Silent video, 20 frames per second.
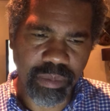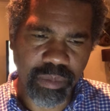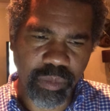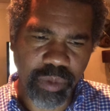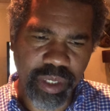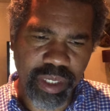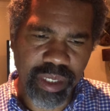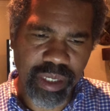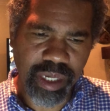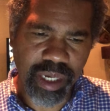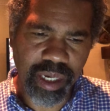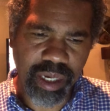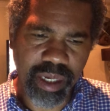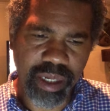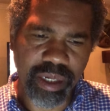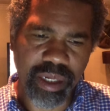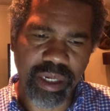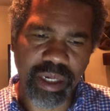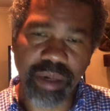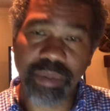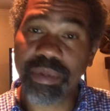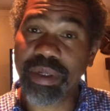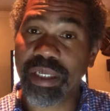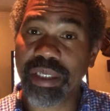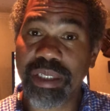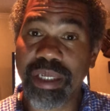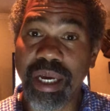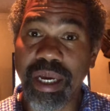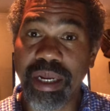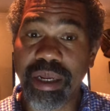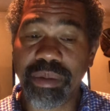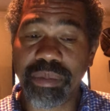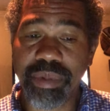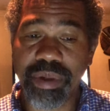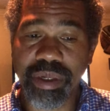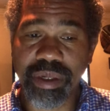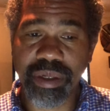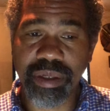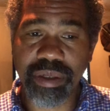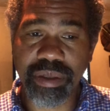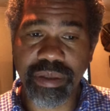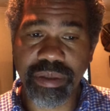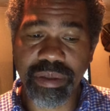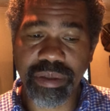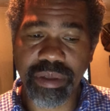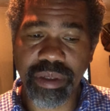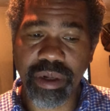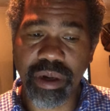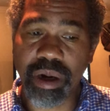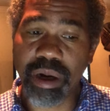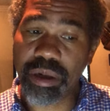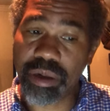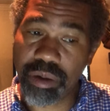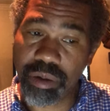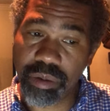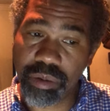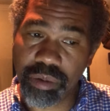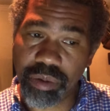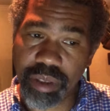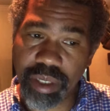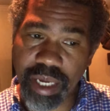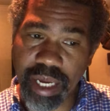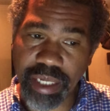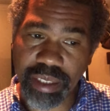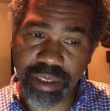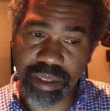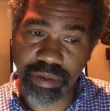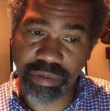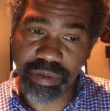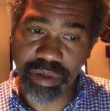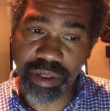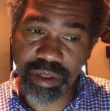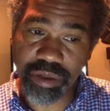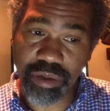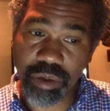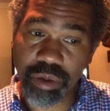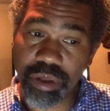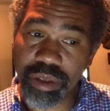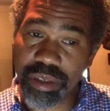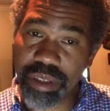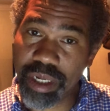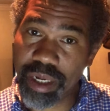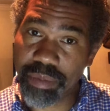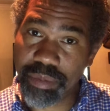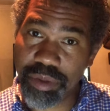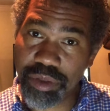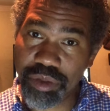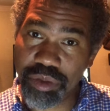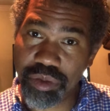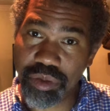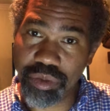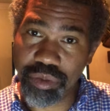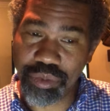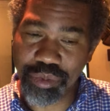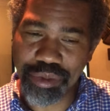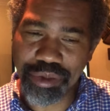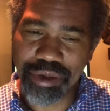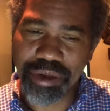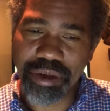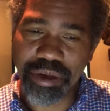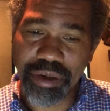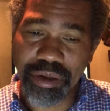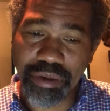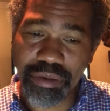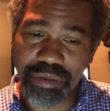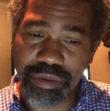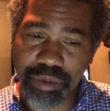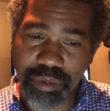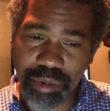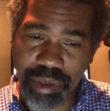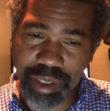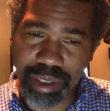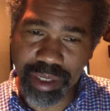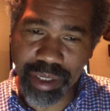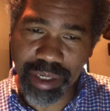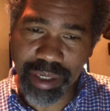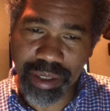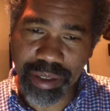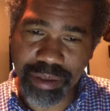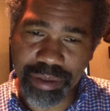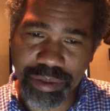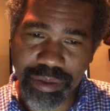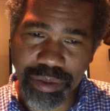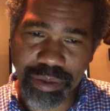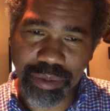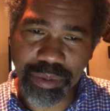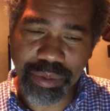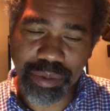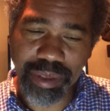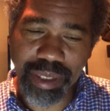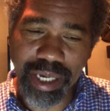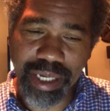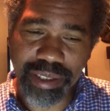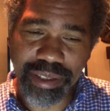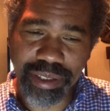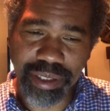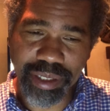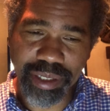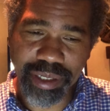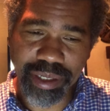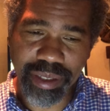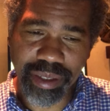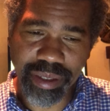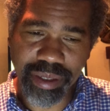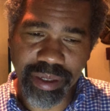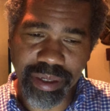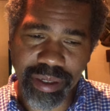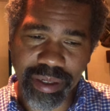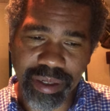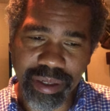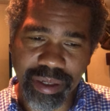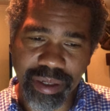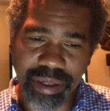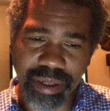week 9, and I'm excited because there are no activities or assignments due for week 9. So that's a good thing.